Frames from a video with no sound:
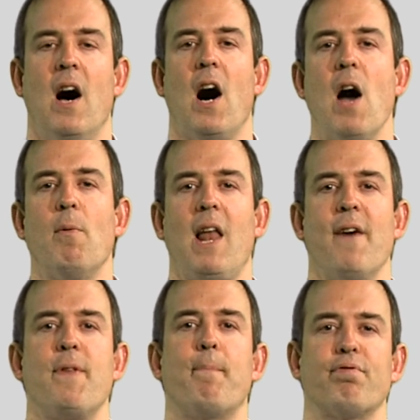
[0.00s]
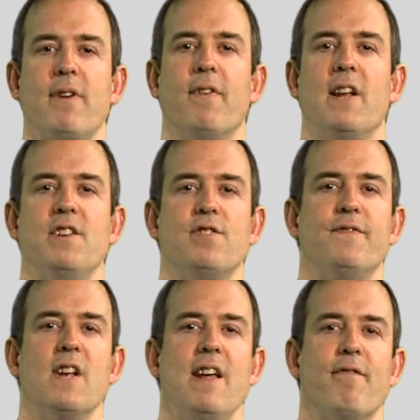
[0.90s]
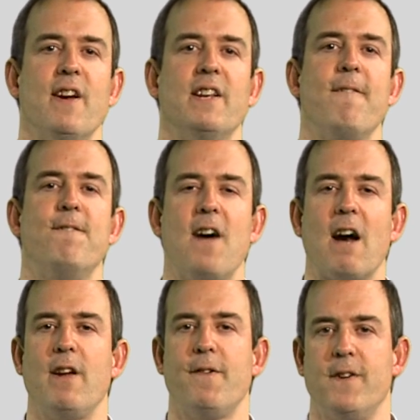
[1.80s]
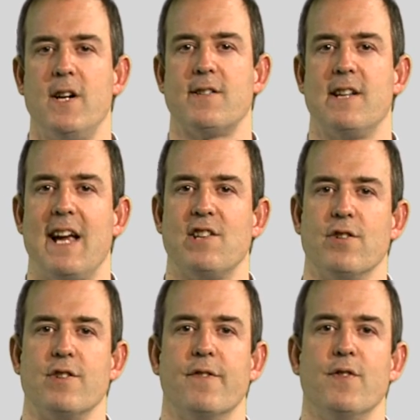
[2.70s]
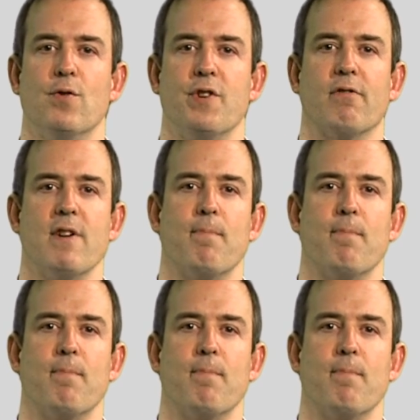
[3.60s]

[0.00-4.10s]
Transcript: I will have the privilege of delivering the very first lectures of your degree